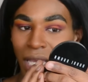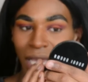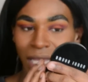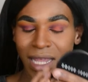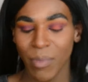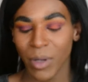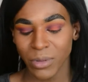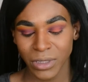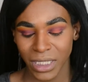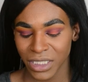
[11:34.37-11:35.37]
And that purple
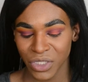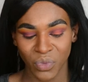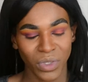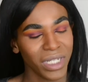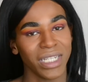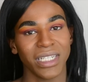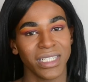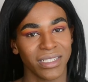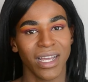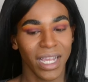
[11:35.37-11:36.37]
shade just really
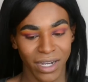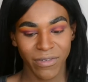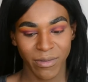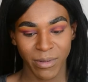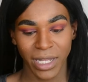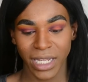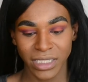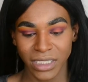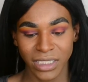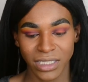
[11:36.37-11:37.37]
is not here for me. Like,
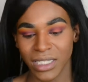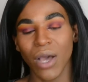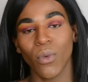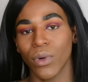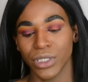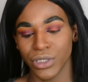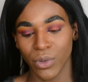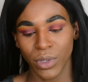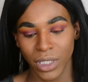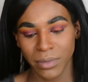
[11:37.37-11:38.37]
she does not want to
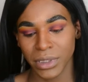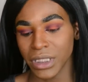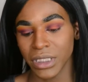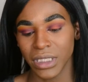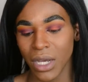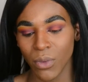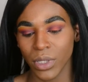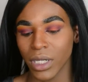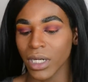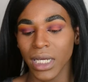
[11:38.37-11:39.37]
show up. She does not
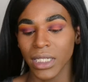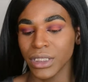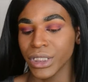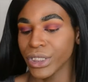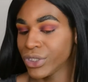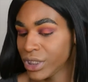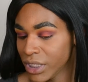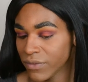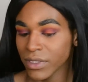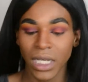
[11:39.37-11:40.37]
want to clock into her
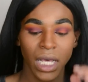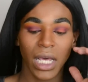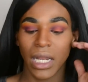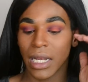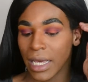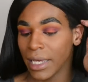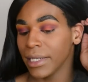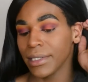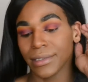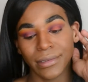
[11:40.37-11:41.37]
shift.
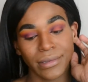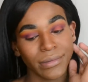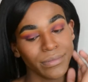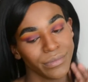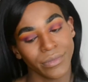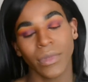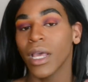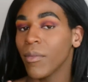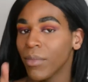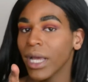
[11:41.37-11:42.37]
Like,
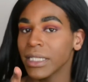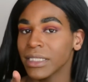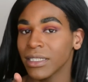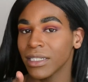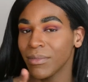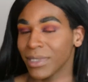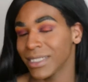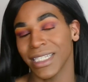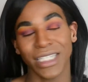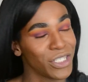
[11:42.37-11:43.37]
but Ms.
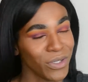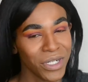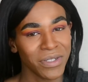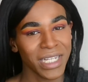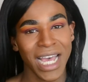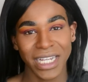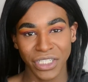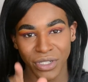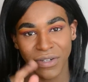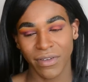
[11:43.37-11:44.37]
Nikkietutorials has a
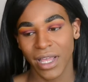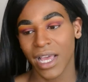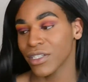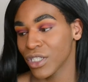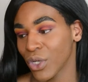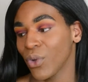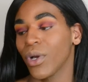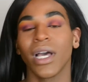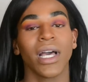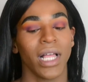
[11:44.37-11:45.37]
trick for that. So
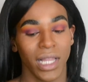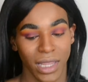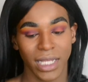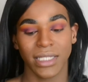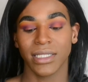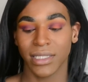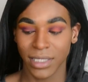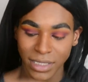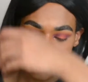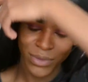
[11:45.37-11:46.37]
let's
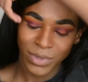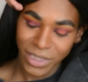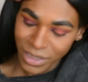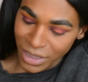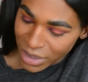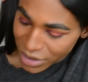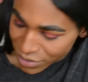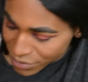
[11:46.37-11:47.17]
see what she's gonna do.